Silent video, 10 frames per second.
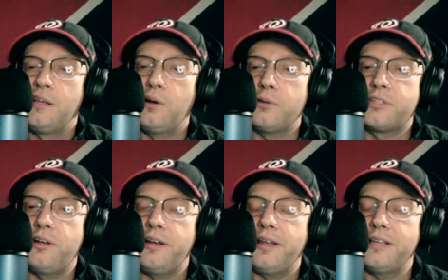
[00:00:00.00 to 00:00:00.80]
you know, it's
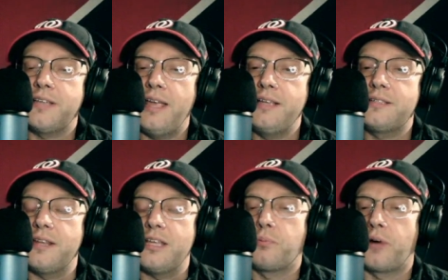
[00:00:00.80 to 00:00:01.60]
good in his case
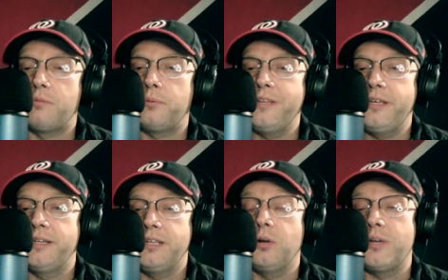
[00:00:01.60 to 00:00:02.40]
that he probably,
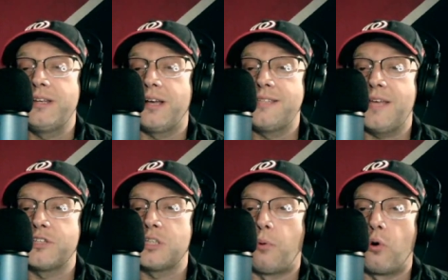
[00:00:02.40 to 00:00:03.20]
you know, he does have
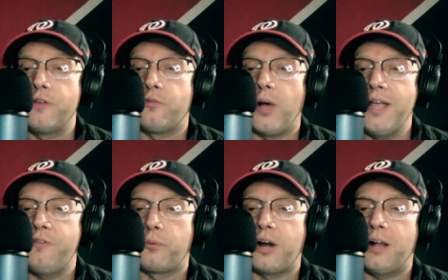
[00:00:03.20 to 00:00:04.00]
a supportive wife,
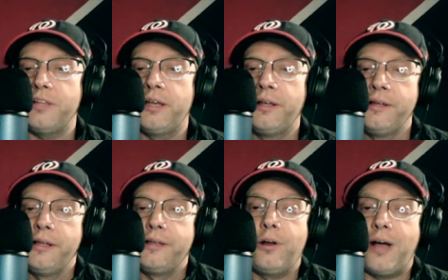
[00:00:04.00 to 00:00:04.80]
and probably,
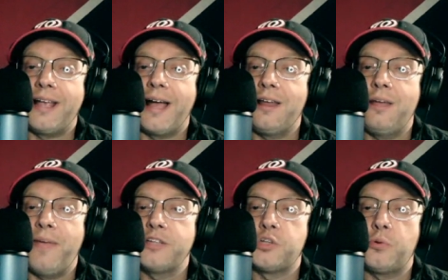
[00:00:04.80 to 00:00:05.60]
you know, I got to
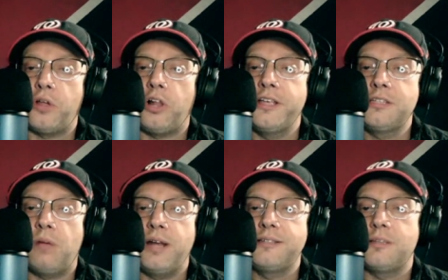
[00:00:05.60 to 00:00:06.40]
imagine with all his
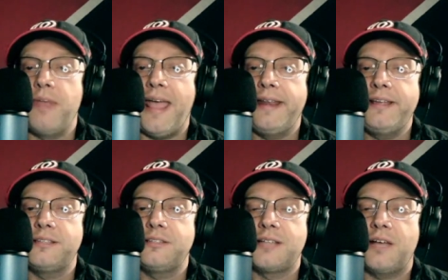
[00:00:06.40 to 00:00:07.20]
money, some
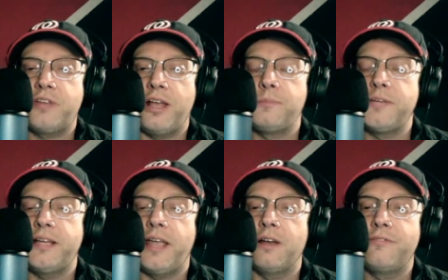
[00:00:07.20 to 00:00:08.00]
nannies and stuff to help
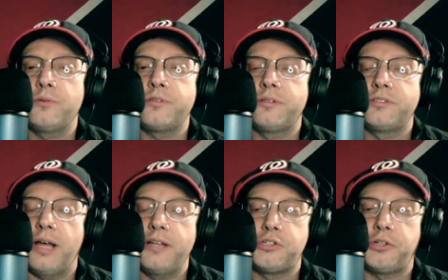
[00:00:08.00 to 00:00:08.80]
take care of those
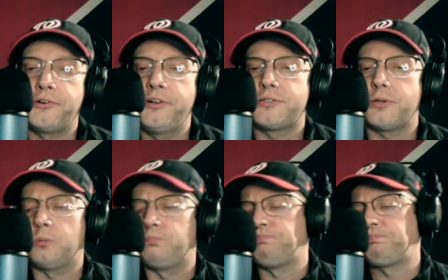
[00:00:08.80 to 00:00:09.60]
children. So